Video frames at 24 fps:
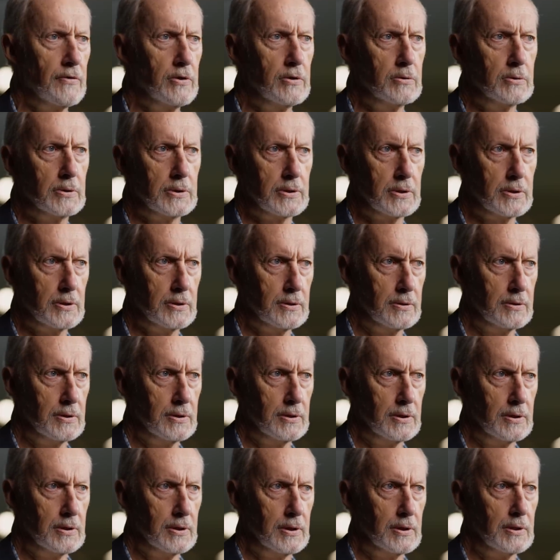ruined,
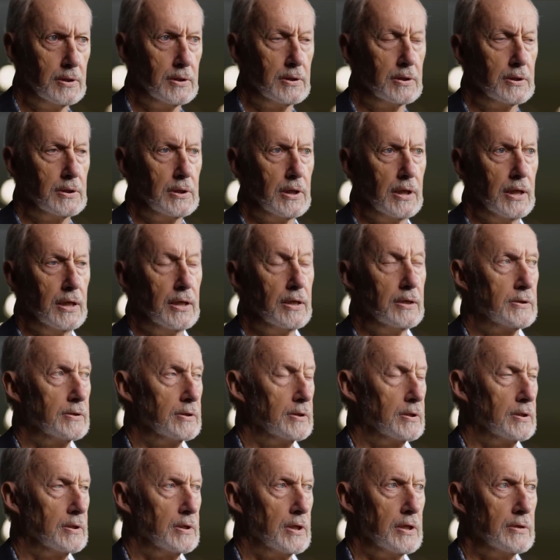and
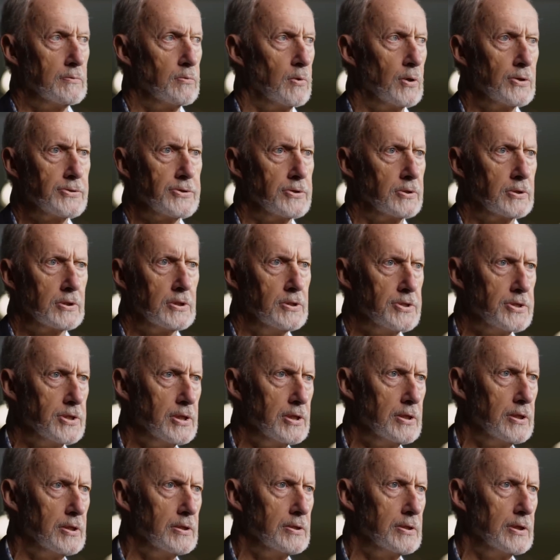it wasn't
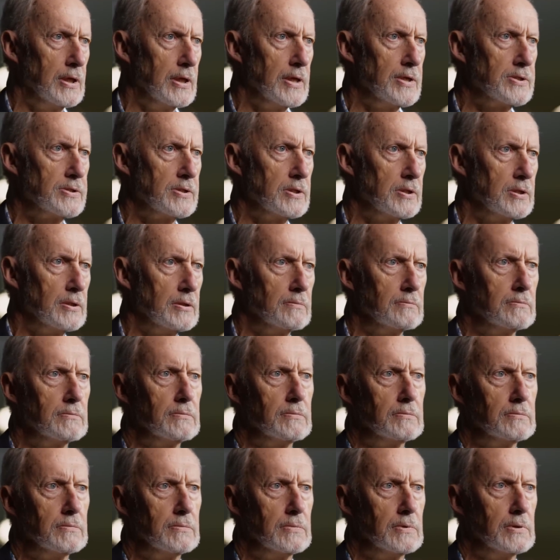considered as a
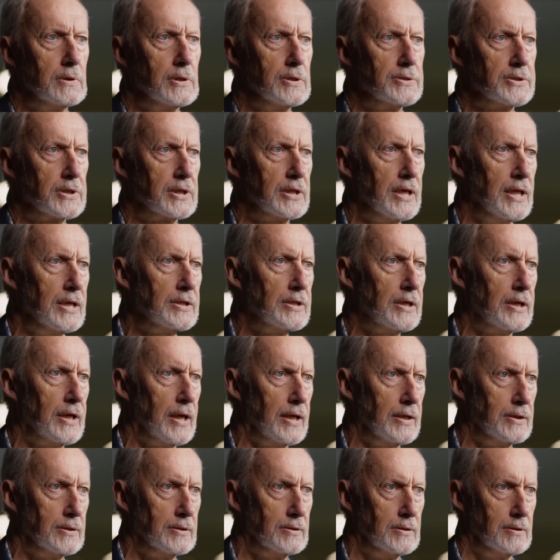as a
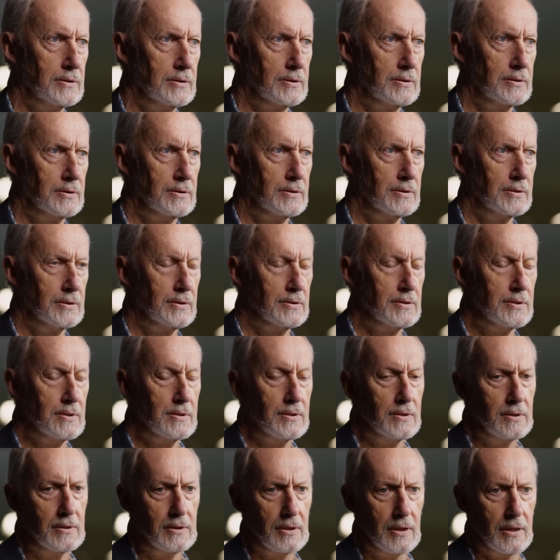candidate.
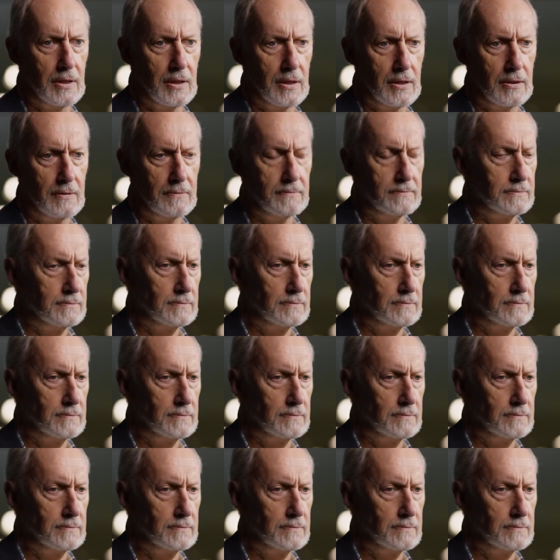Uh,